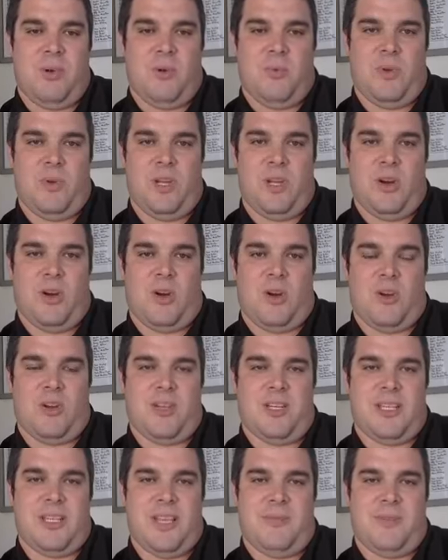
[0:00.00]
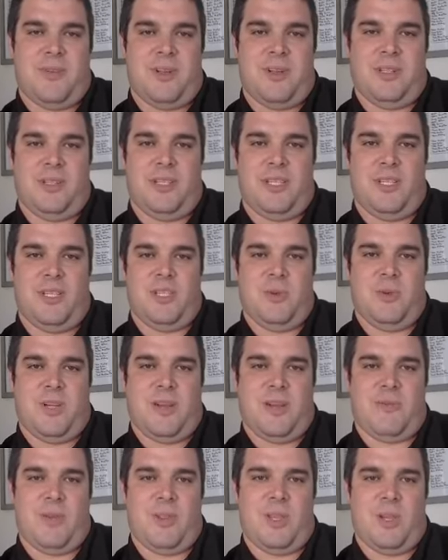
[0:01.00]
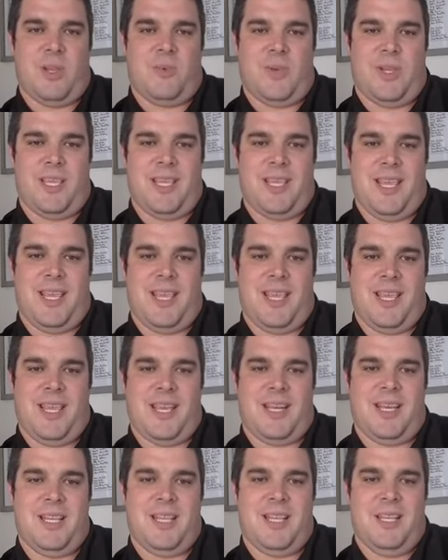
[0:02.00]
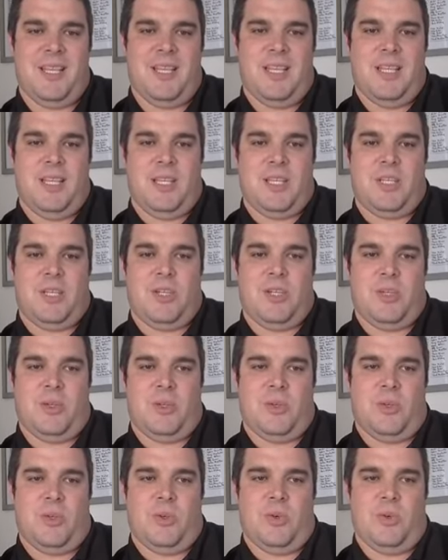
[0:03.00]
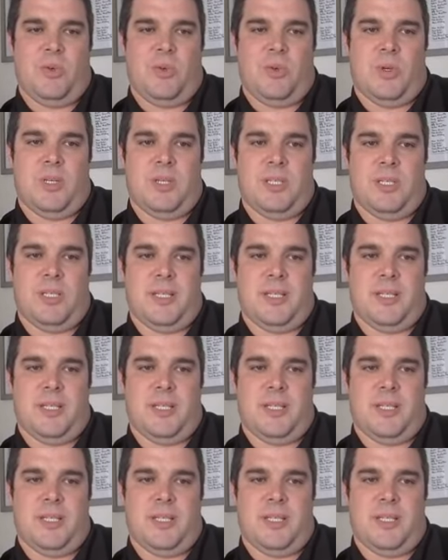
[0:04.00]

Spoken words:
but we are definitely doing everything we can to